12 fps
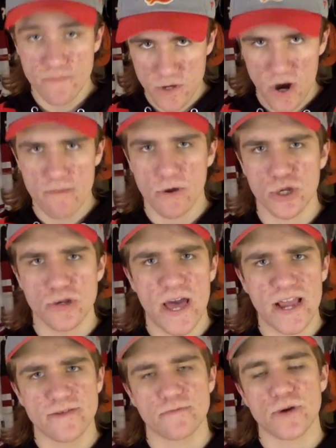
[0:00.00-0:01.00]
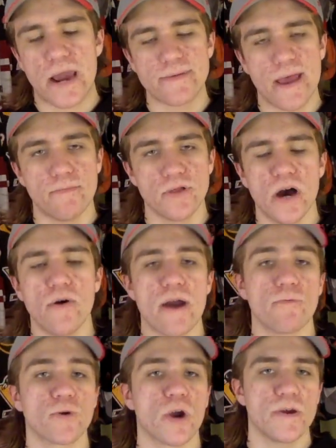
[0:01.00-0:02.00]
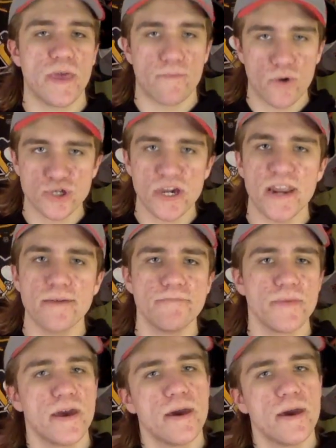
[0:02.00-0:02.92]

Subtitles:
sorry, make sure to like and subscribe down below. I would greatly appreciate it.